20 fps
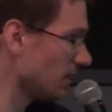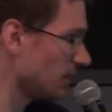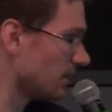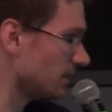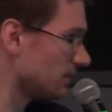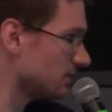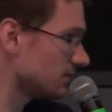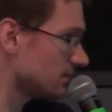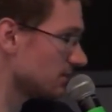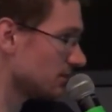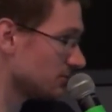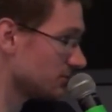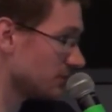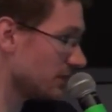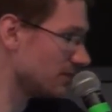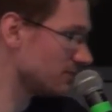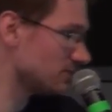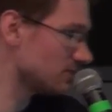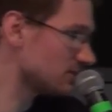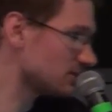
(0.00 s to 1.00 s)
And we
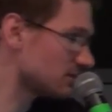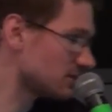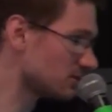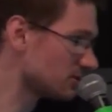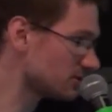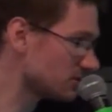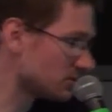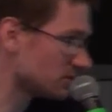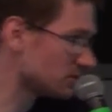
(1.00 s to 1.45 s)
have also the